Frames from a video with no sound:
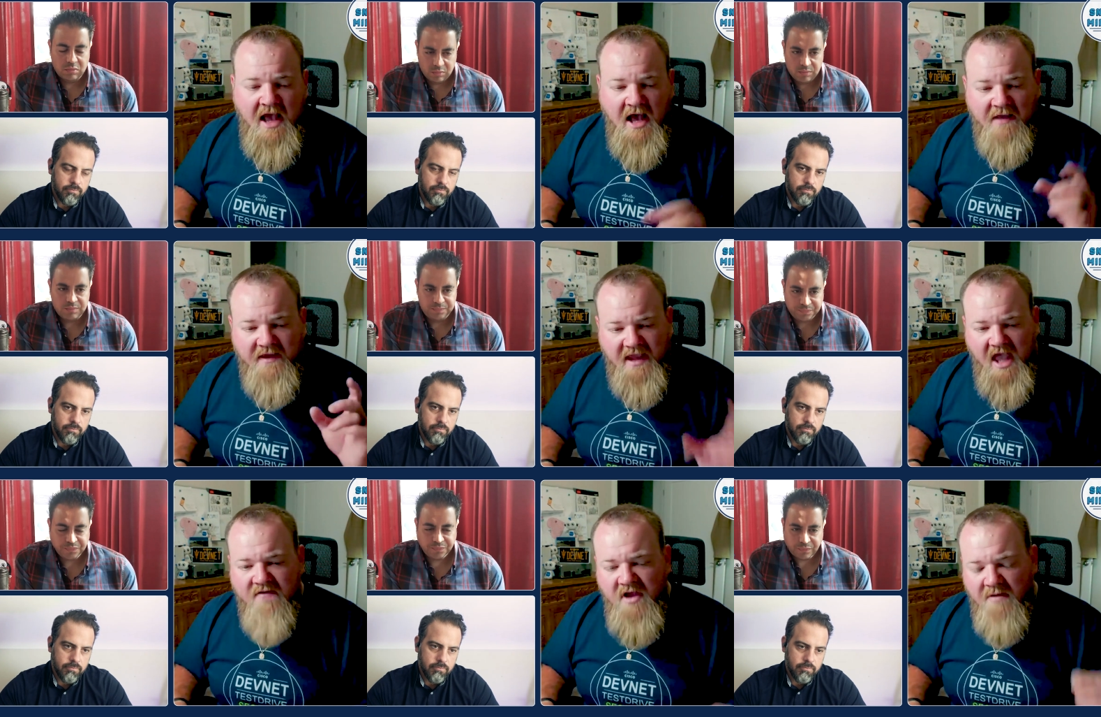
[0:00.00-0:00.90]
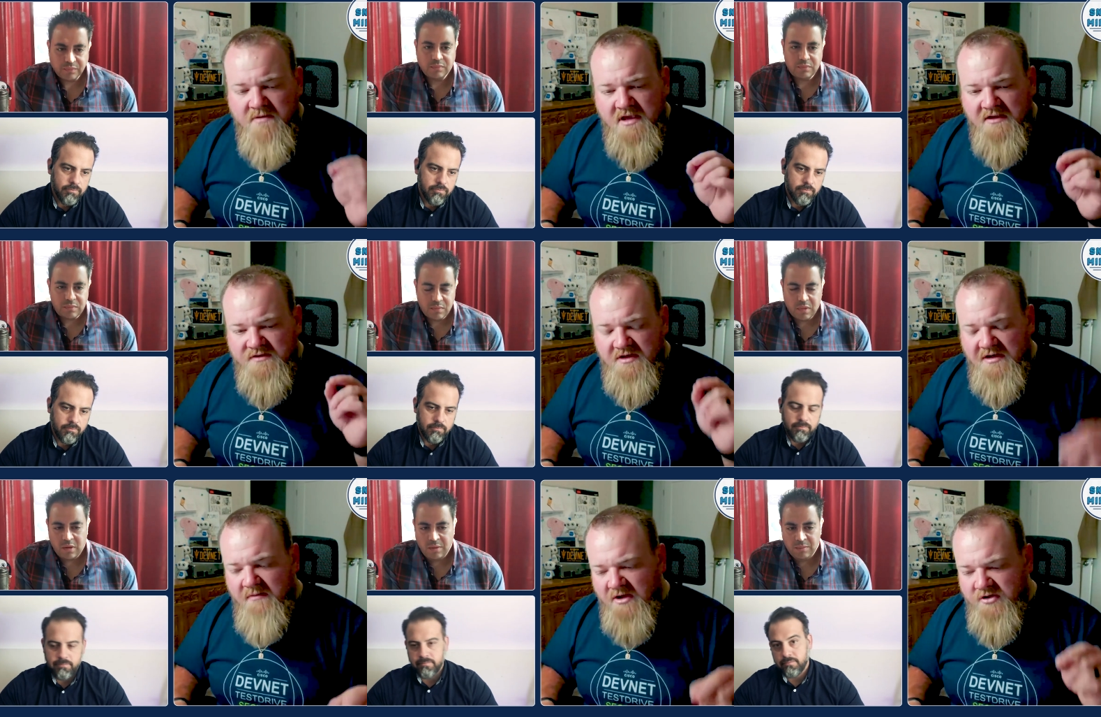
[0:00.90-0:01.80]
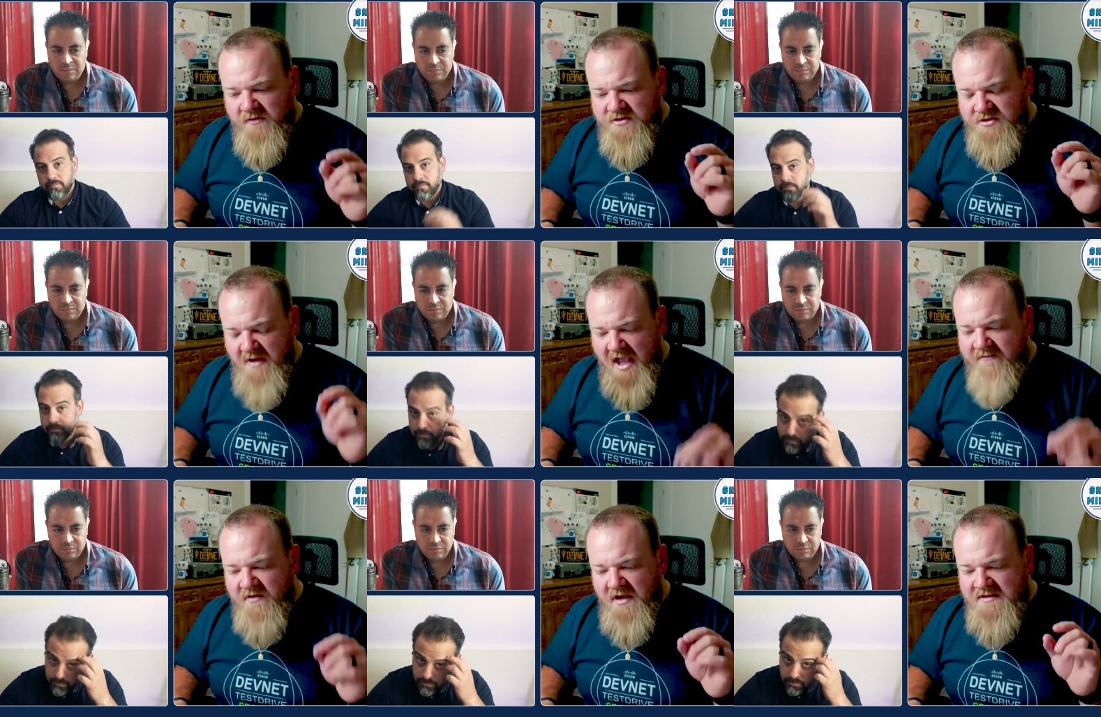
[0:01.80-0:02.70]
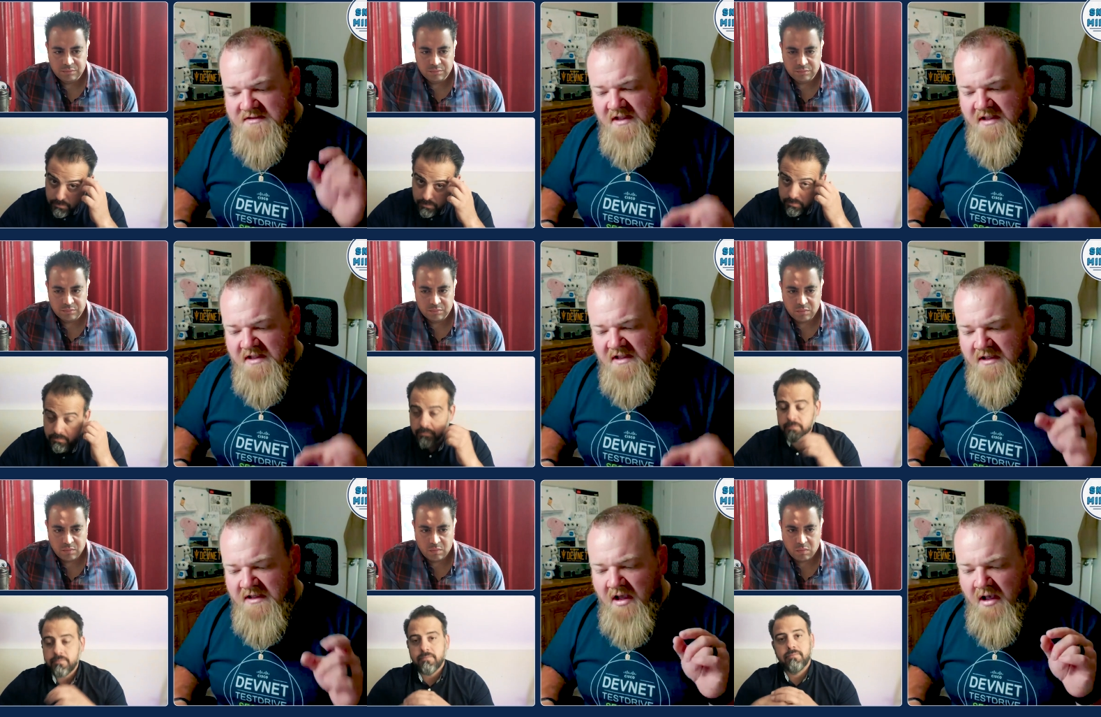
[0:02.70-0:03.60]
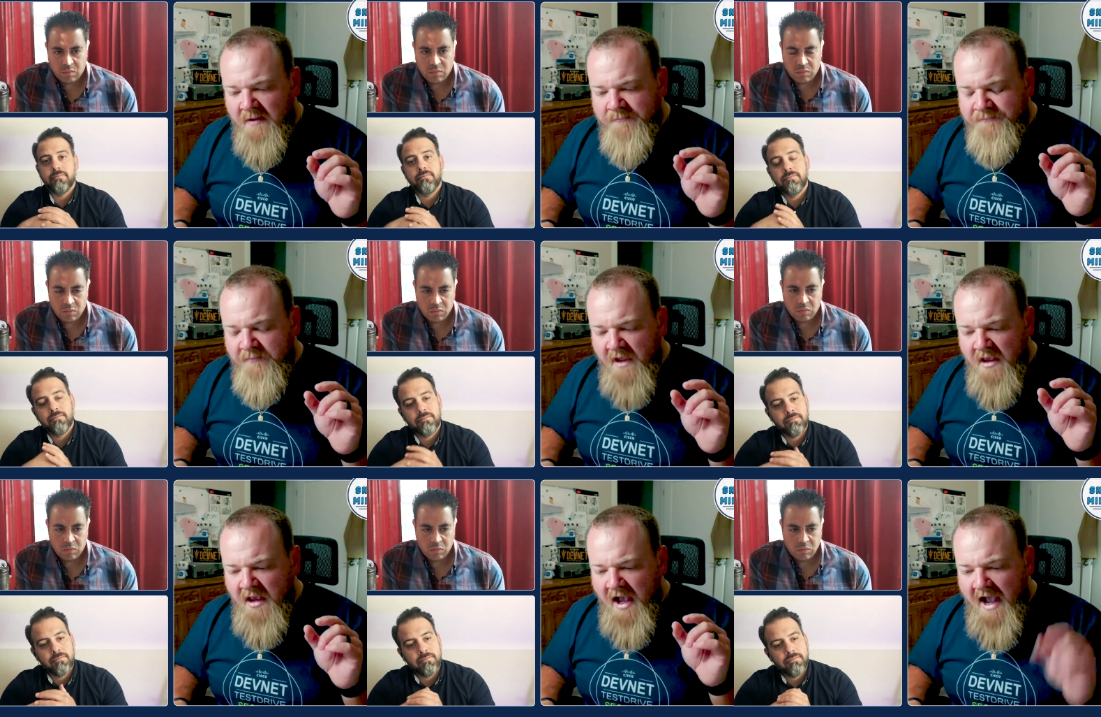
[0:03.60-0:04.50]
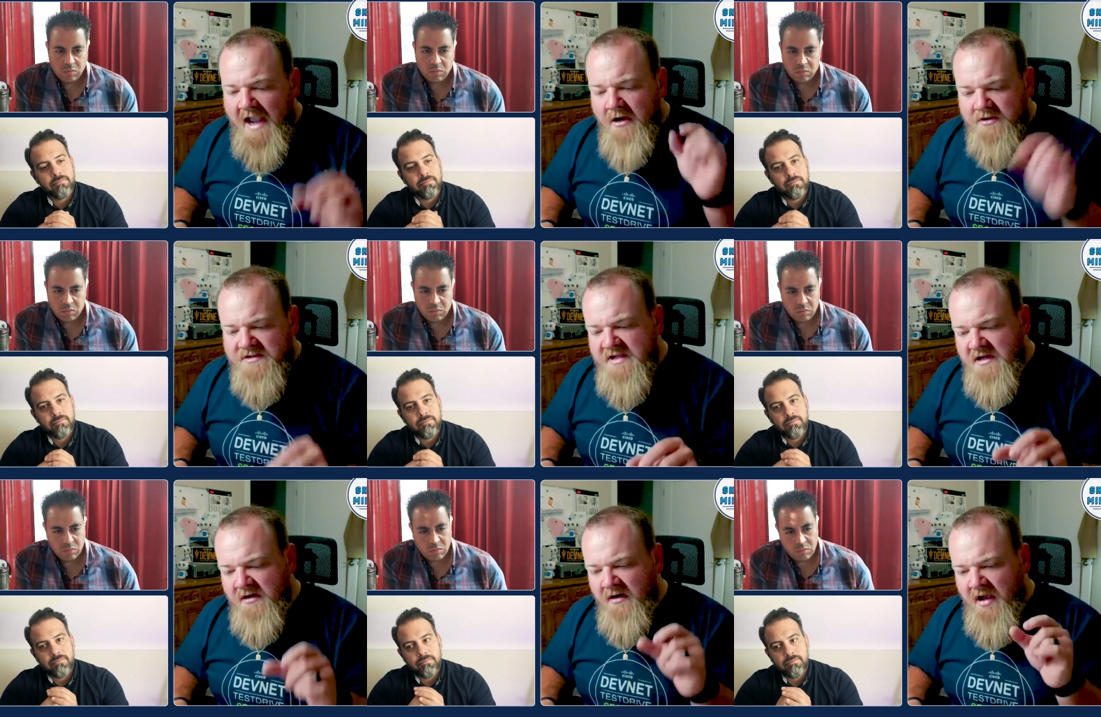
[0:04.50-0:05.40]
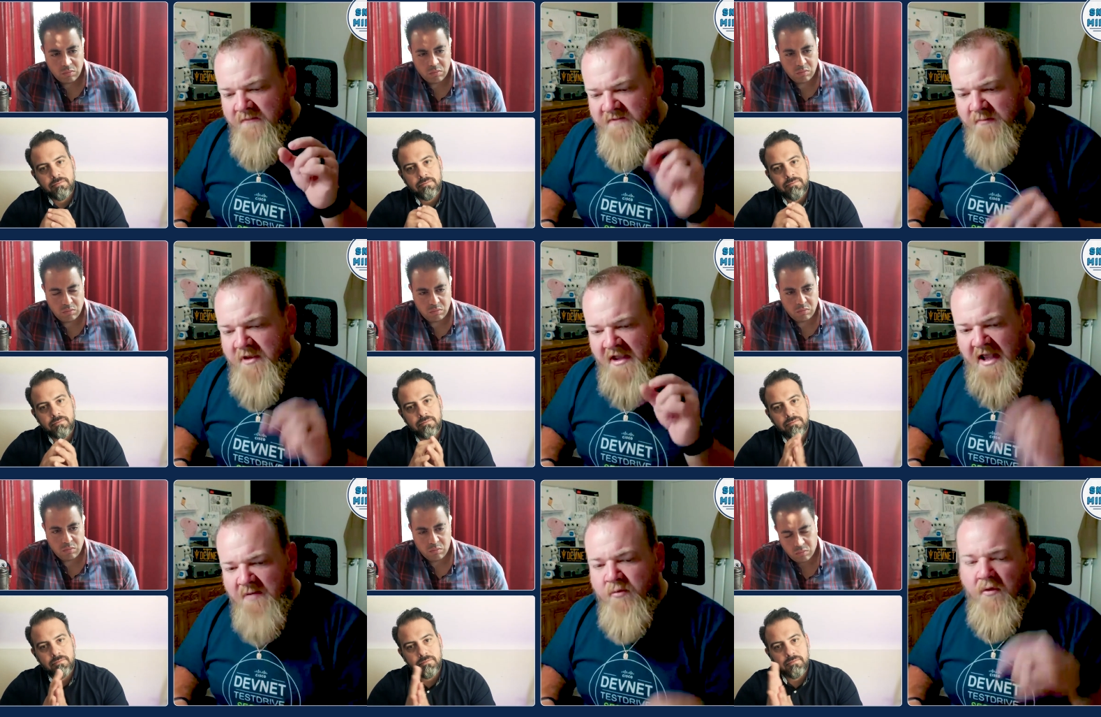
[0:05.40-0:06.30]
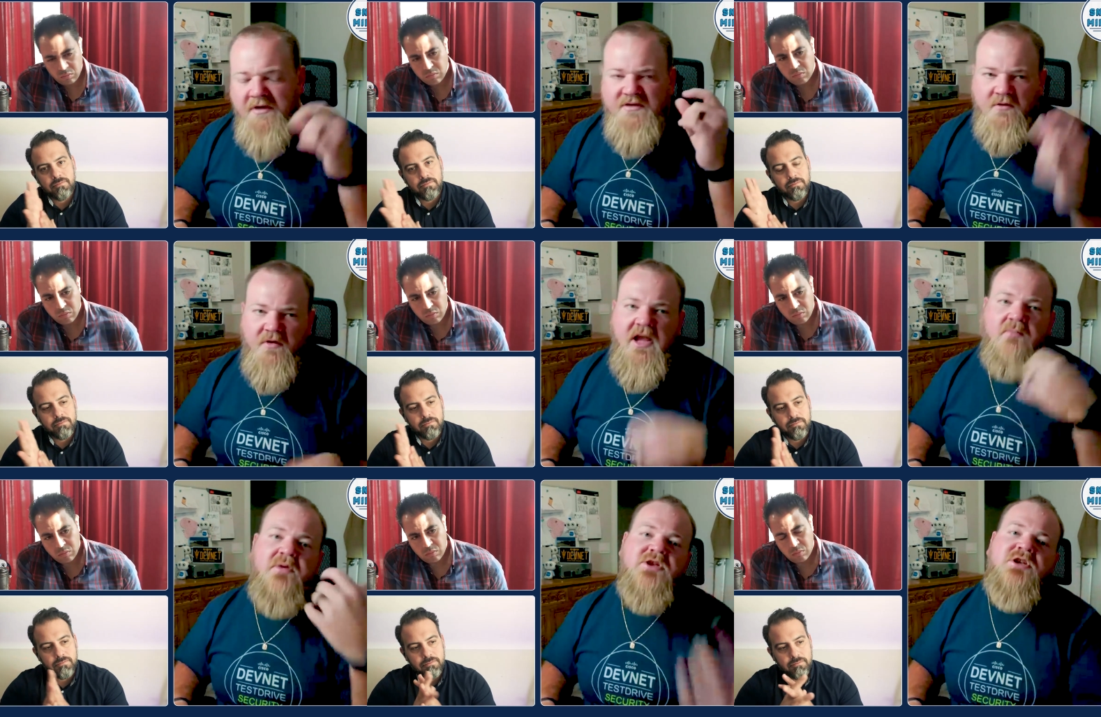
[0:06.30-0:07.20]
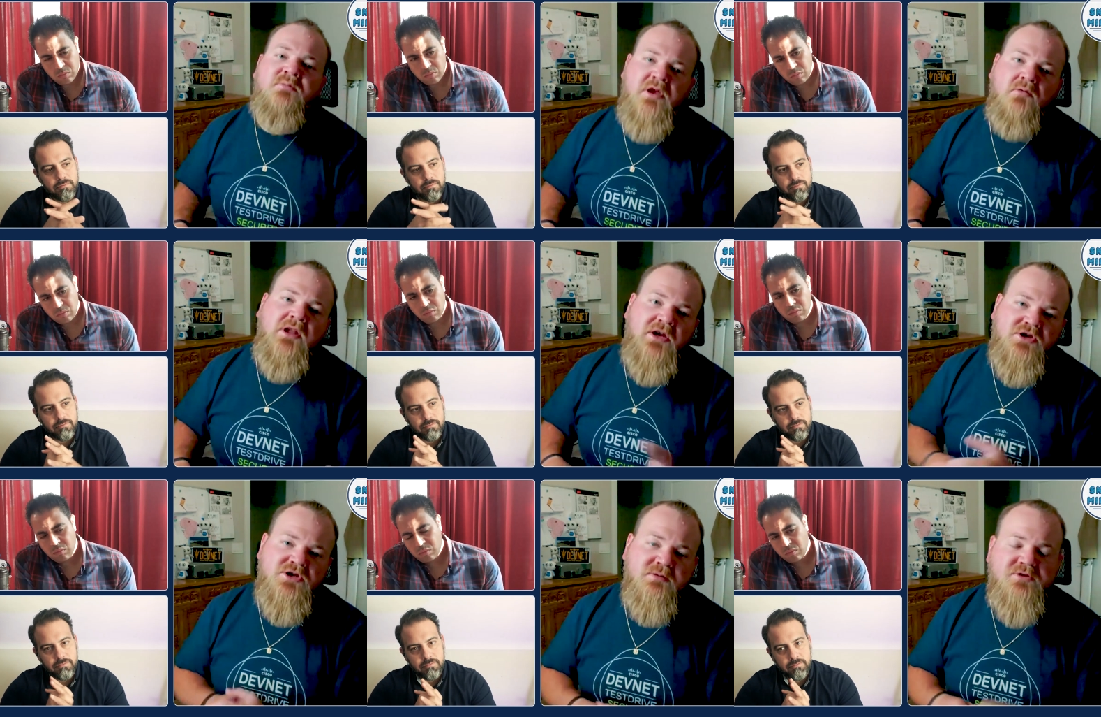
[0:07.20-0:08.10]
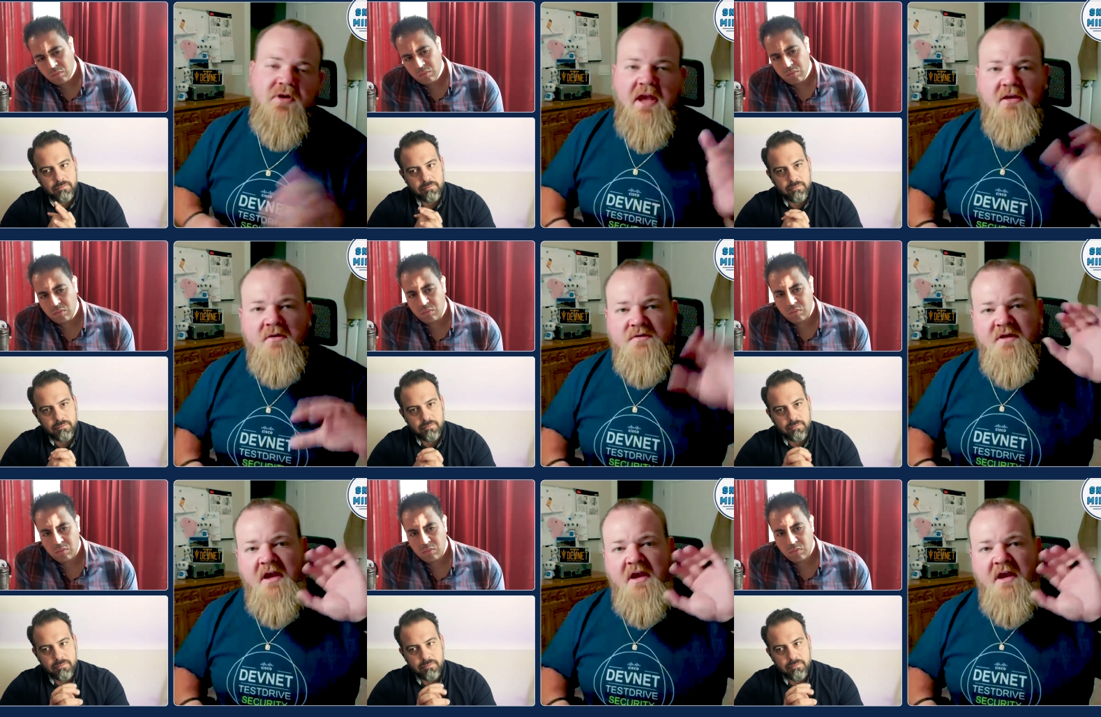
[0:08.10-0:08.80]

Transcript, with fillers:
Speaker 1: Uh, the caveat being is you need to make sure that you have a, a slightly um, higher tier of V P N endpoint to create B G P relationships. You can't use